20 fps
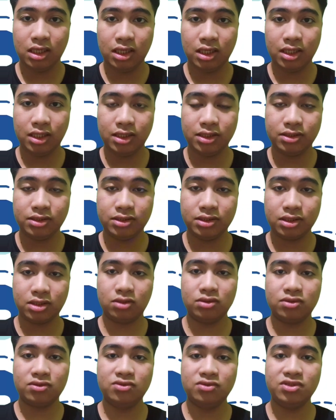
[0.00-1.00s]
And the
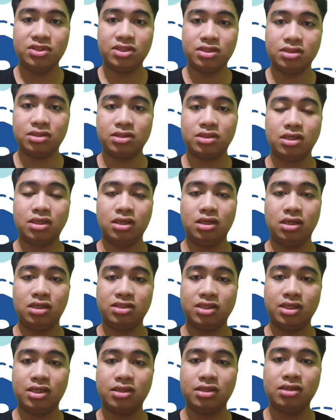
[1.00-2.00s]
conclusions.
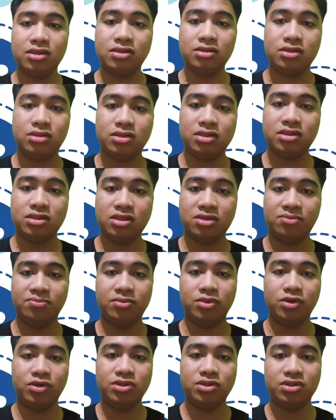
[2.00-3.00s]
Second language teaching
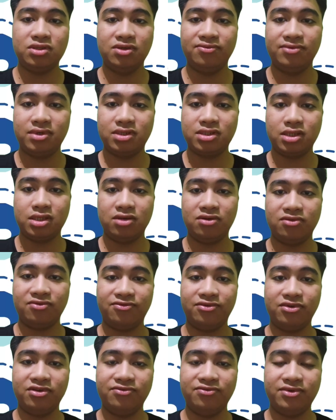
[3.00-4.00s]
employs diverse and
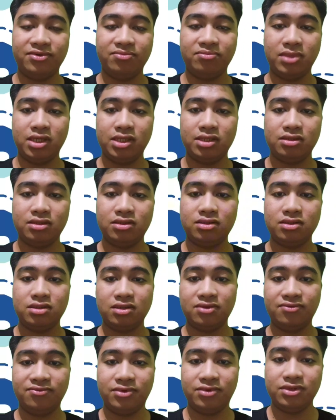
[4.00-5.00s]
evolving
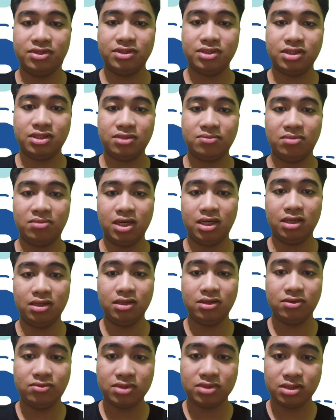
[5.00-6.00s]
methods influenced by
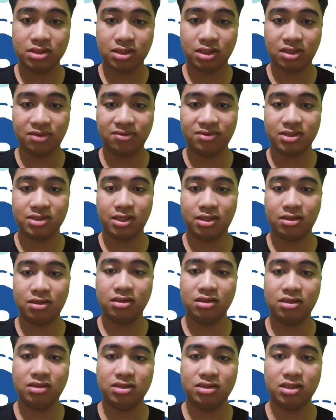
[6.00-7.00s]
linguistic and
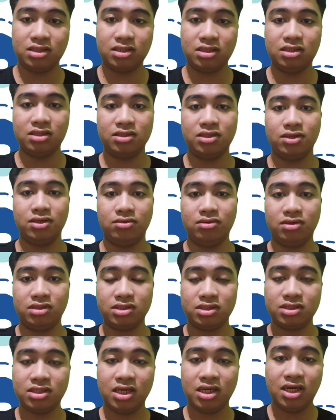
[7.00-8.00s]
psychological
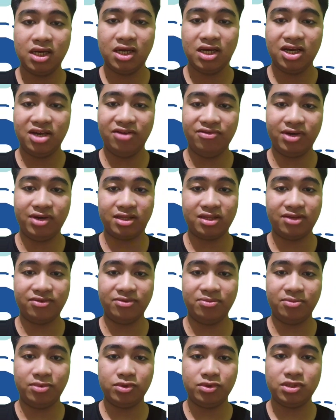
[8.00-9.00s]
theories.
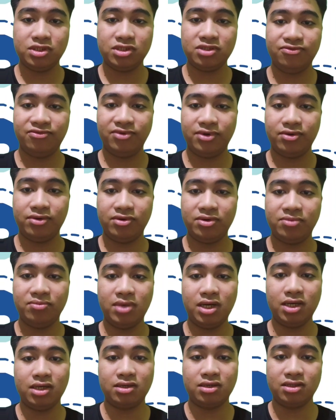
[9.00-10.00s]
Effective approaches vary
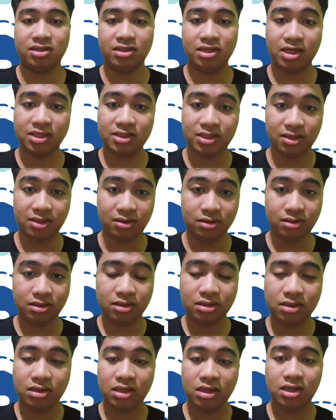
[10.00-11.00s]
by context and
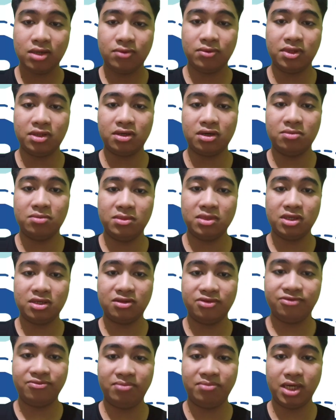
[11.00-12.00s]
learner, with
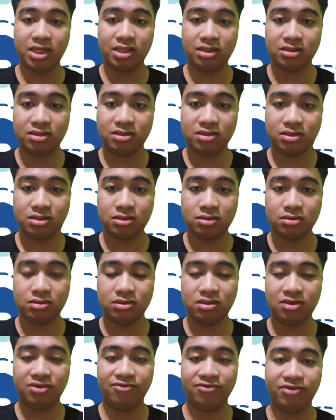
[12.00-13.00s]
communicative methods
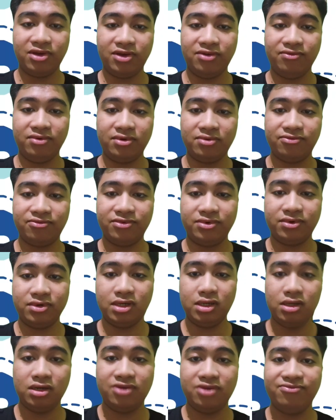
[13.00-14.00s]
currently favored for
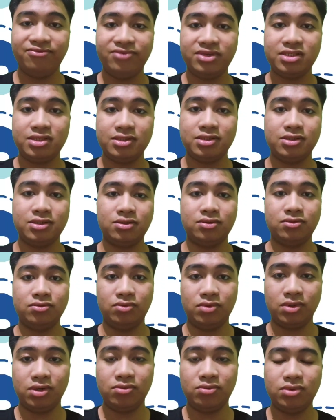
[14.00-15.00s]
their emphasis
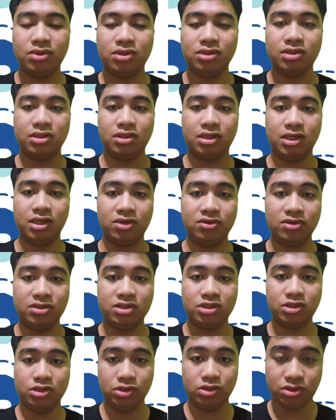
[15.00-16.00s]
on real-world
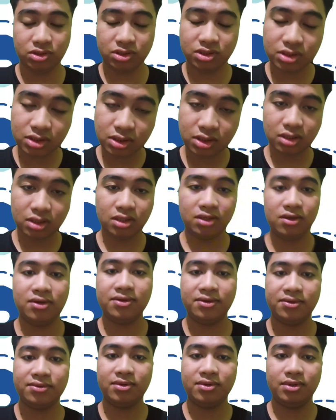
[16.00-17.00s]
language use.
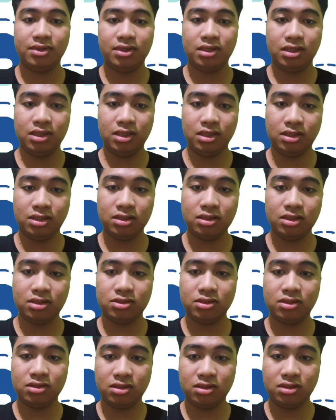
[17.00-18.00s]
Okay,
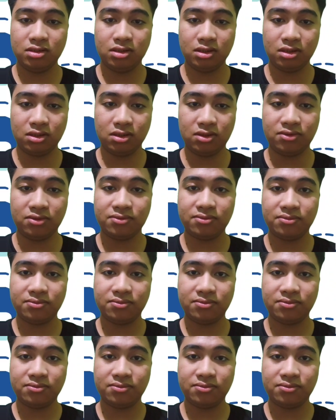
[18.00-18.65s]
that's all. Thank you.